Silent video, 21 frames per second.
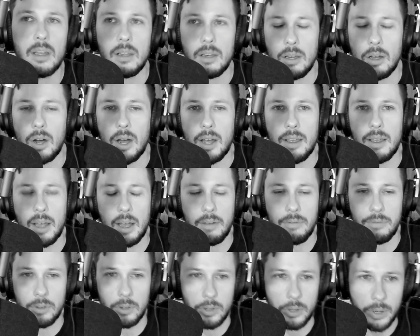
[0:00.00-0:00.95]
No, I, I
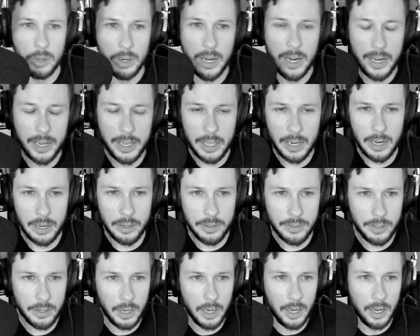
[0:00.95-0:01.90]
feel you, and I get
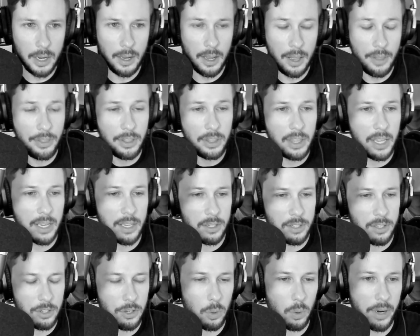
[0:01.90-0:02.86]
it. Uh, I think that gets
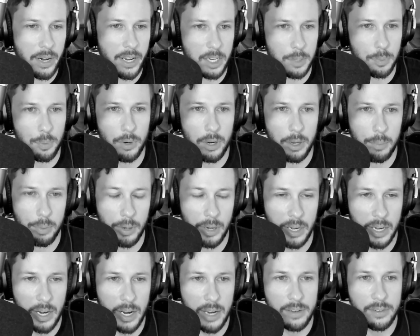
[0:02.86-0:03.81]
us to our next point pretty
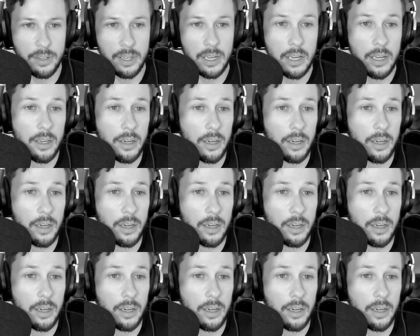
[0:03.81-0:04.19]
nicely.